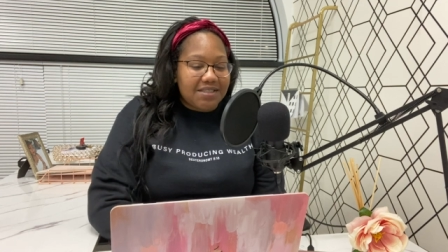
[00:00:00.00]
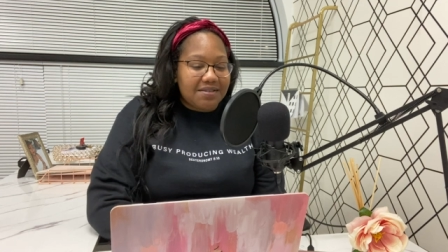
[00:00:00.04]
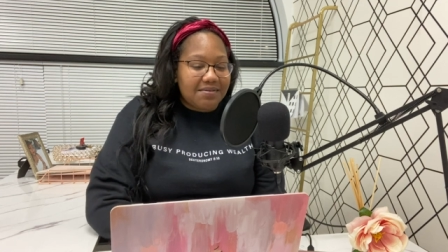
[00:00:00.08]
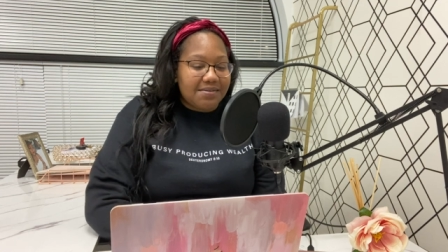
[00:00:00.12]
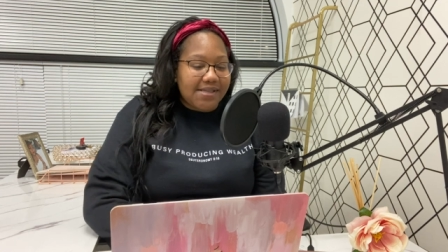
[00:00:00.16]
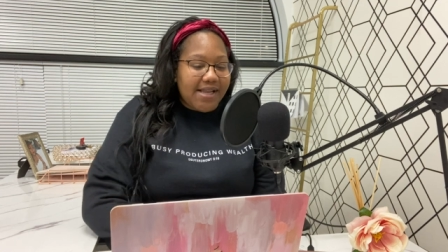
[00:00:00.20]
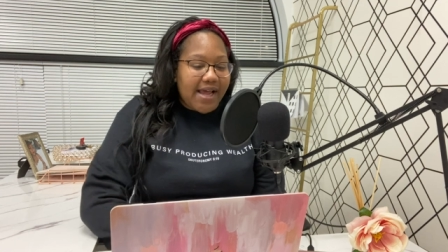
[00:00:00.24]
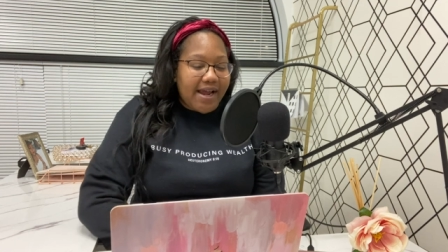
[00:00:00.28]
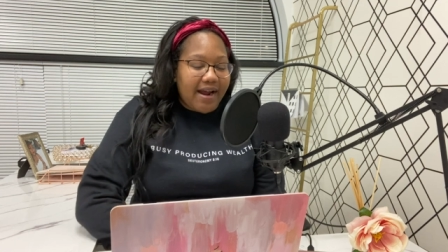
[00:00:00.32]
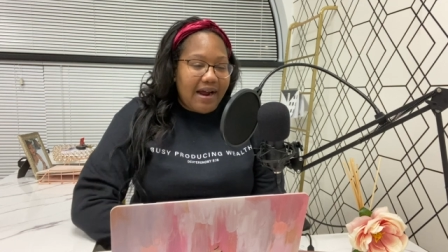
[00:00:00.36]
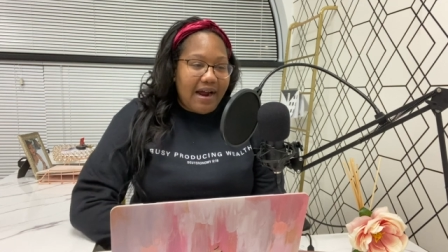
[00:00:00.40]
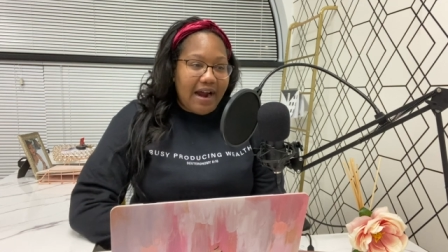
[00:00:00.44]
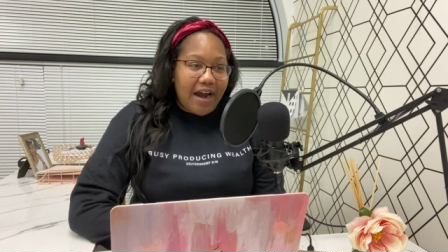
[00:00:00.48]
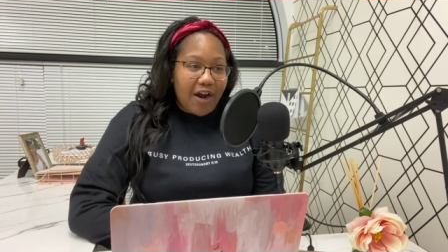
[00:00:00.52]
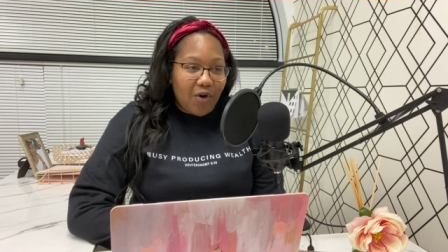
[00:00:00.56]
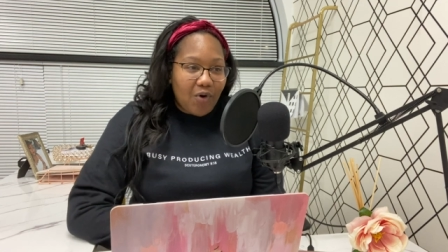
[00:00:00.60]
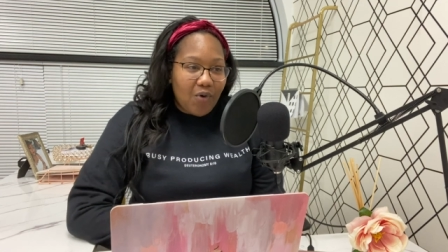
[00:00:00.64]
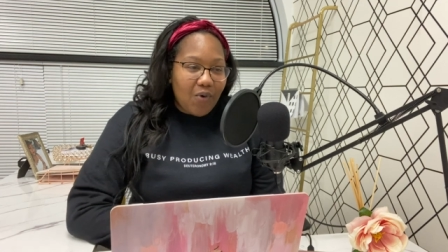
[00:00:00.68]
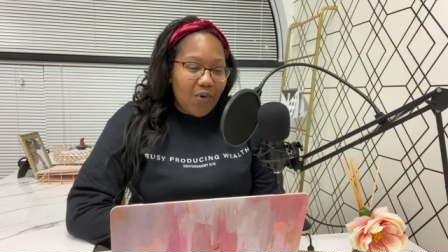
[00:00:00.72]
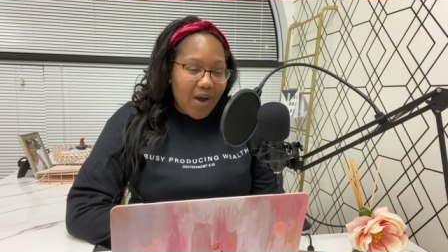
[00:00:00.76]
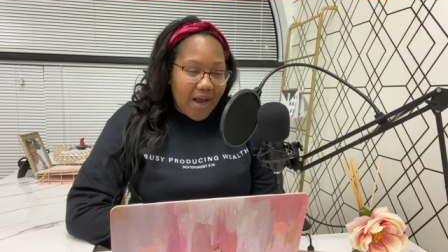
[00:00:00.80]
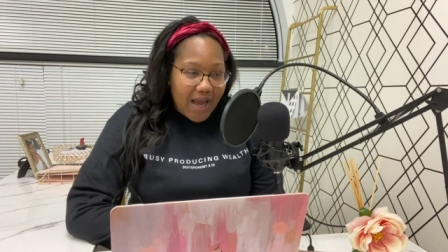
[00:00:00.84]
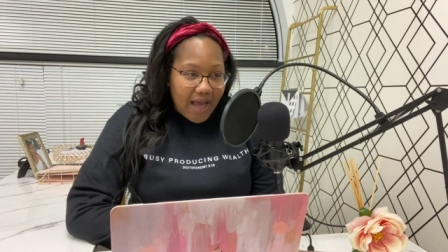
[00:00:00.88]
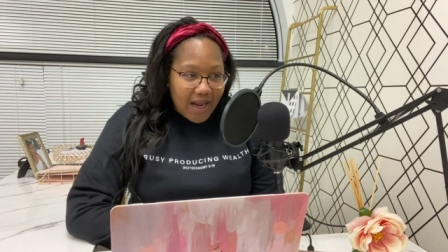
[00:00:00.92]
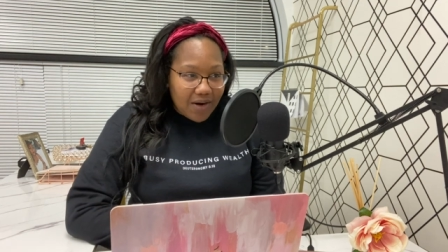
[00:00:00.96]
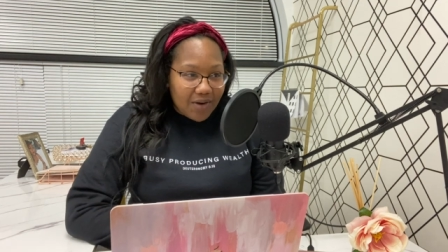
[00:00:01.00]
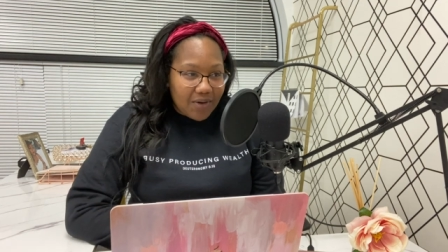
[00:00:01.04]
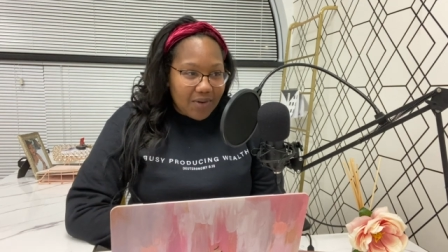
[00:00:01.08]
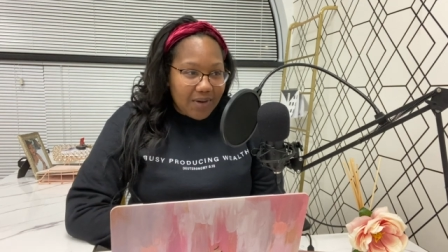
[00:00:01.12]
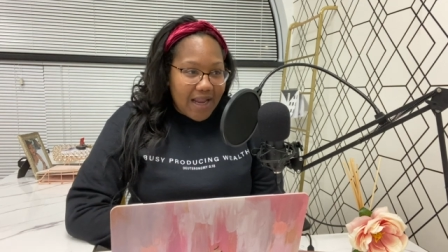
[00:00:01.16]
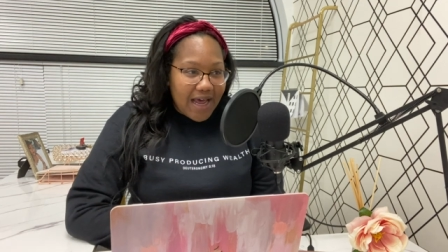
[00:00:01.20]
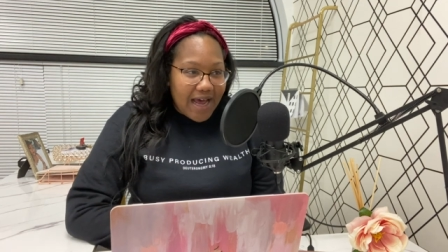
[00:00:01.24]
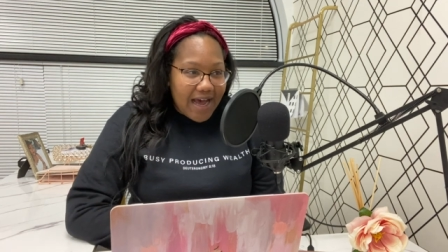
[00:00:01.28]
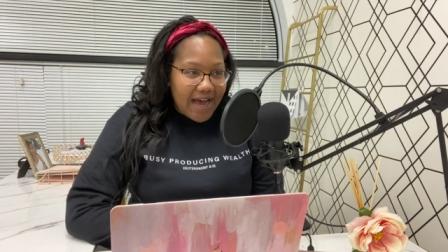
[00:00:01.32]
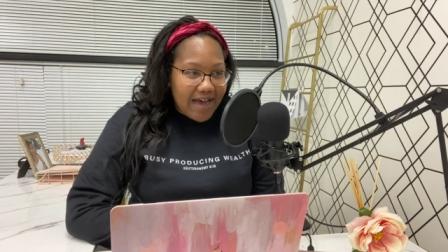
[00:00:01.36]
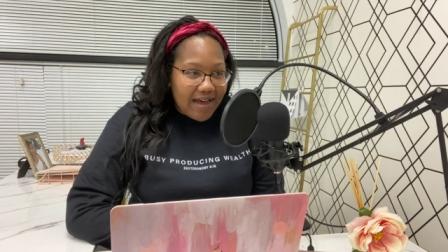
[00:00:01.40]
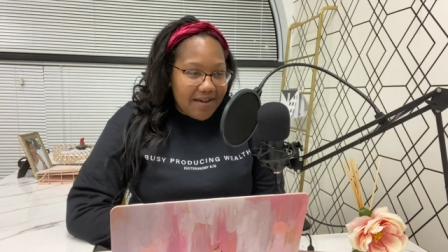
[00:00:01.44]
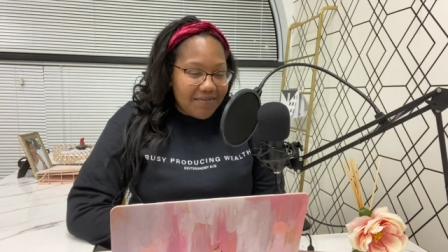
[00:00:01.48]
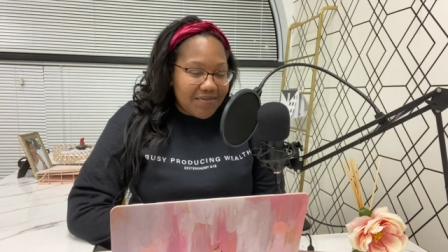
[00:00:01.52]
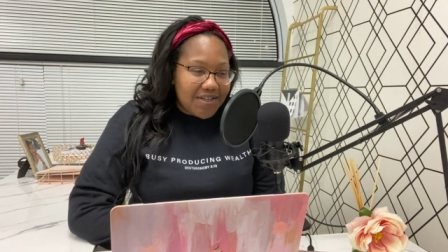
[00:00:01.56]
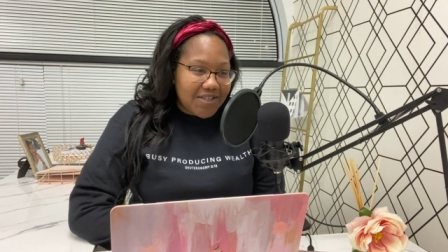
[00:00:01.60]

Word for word: It was like, all right, cool, I gotta go live.